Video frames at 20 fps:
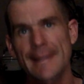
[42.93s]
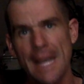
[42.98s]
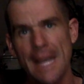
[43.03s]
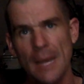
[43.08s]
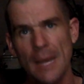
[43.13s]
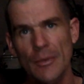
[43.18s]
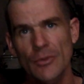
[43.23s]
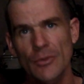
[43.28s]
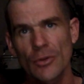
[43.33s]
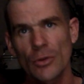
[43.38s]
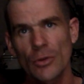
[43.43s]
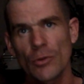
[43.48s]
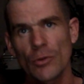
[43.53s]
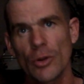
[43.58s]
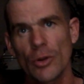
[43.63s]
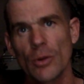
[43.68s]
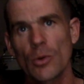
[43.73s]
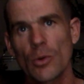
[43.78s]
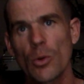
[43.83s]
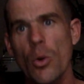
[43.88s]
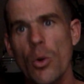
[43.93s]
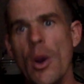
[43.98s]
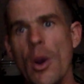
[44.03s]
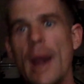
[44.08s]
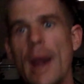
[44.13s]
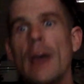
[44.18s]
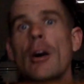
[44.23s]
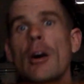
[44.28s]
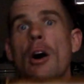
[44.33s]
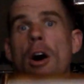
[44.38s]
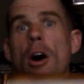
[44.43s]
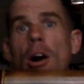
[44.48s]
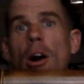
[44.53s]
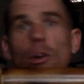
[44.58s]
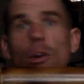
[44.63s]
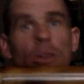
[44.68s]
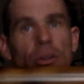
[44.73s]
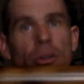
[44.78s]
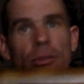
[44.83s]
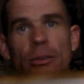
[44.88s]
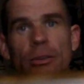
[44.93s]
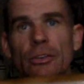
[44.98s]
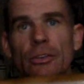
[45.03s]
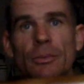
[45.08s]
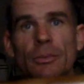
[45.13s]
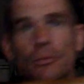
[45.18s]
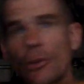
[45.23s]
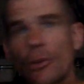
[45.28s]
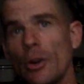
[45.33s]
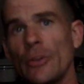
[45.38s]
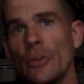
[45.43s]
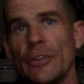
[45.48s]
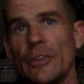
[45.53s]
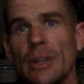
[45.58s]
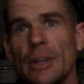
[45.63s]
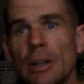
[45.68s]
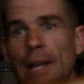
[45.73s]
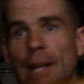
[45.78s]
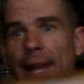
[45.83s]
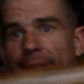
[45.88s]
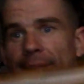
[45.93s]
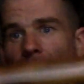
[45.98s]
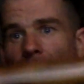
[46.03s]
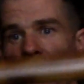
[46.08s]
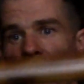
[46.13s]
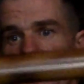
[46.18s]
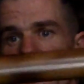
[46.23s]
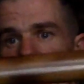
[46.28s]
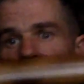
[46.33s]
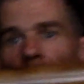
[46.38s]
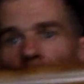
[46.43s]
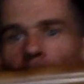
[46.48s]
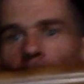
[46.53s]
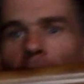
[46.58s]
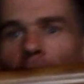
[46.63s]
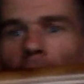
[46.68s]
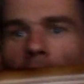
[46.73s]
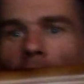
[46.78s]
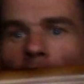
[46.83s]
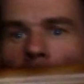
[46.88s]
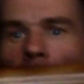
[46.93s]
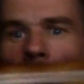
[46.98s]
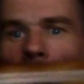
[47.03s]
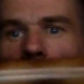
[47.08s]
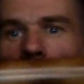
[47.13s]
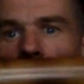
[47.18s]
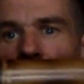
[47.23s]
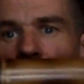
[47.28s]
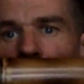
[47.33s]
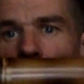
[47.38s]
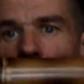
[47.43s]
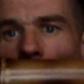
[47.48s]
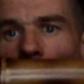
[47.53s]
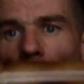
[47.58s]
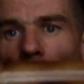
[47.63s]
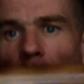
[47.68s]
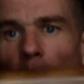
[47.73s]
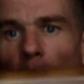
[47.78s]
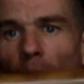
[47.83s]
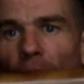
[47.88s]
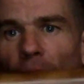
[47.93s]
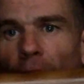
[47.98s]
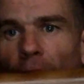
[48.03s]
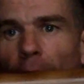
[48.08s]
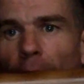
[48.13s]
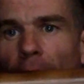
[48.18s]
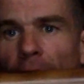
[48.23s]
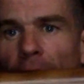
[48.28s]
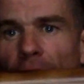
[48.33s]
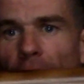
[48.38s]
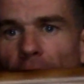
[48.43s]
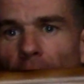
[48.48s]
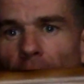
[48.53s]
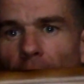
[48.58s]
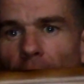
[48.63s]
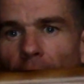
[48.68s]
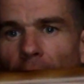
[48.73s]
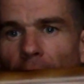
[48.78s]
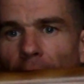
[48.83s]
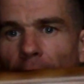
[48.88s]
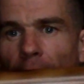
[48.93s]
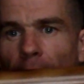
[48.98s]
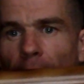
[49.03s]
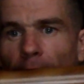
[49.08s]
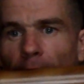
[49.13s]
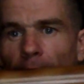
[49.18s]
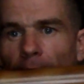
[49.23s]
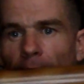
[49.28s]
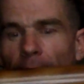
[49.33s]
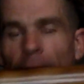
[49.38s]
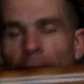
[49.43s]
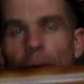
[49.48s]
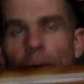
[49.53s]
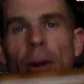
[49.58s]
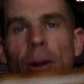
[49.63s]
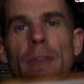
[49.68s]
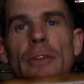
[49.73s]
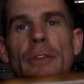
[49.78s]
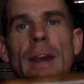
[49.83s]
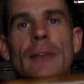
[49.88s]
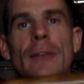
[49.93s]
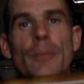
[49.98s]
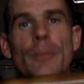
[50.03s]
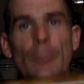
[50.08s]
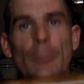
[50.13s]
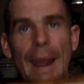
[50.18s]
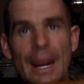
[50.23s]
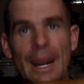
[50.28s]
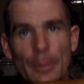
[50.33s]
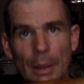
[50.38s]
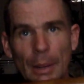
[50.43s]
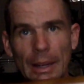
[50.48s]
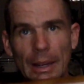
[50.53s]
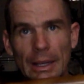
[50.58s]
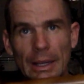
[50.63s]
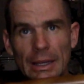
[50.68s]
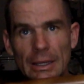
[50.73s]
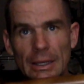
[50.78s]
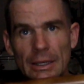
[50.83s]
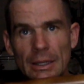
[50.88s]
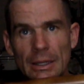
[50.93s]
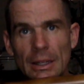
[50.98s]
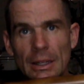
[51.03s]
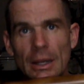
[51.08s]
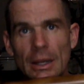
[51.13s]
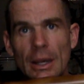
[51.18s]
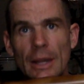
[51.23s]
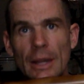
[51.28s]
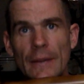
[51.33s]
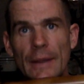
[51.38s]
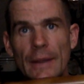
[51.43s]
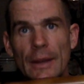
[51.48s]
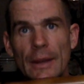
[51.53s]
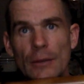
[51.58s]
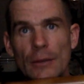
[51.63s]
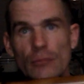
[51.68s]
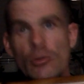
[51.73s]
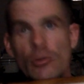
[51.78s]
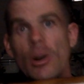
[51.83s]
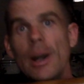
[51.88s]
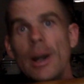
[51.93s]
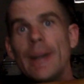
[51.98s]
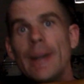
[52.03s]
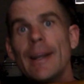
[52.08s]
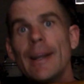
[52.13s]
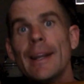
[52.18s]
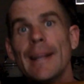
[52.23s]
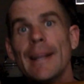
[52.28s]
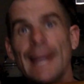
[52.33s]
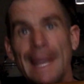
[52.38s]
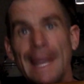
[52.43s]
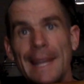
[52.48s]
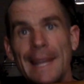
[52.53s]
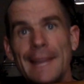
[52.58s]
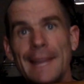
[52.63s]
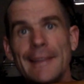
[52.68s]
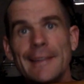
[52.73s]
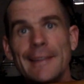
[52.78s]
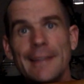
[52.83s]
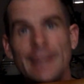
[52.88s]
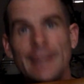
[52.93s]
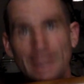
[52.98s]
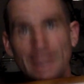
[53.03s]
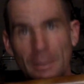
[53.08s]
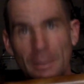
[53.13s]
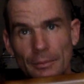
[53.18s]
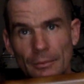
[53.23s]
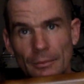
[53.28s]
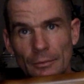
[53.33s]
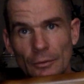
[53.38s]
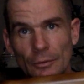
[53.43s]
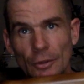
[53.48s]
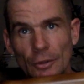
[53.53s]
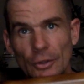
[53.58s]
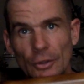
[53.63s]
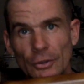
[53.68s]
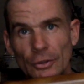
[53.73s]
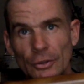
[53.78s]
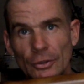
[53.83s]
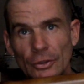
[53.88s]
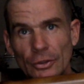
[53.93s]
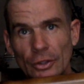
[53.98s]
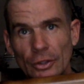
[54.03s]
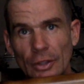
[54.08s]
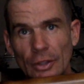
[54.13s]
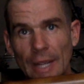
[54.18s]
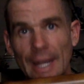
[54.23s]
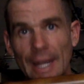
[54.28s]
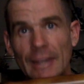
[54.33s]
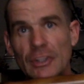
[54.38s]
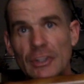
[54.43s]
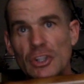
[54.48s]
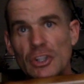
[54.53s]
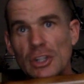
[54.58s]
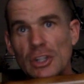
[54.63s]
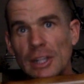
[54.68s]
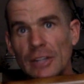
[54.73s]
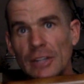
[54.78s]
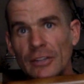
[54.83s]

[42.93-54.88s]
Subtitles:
Armstrong rode look at some photos here. Lance Armstrong setup. So I was going to mention anyone, if you have back pain, then ride a Lance setup versus Andy Schleck